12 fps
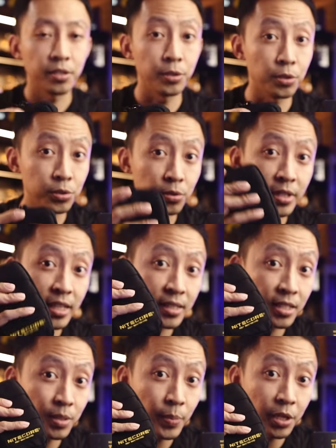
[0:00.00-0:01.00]
you also get
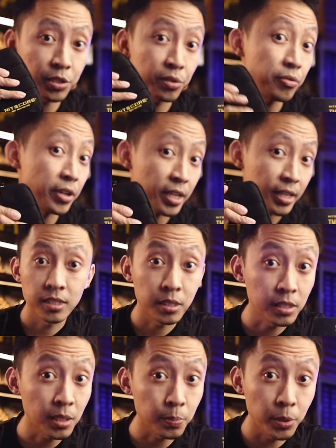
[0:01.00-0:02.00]
this pouch free. The
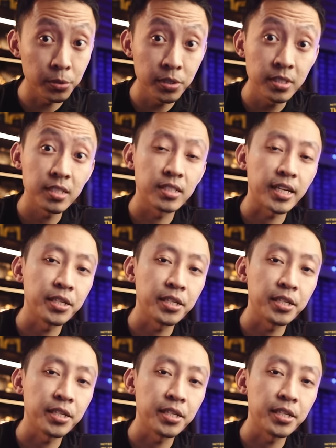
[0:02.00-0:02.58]
third bonus is the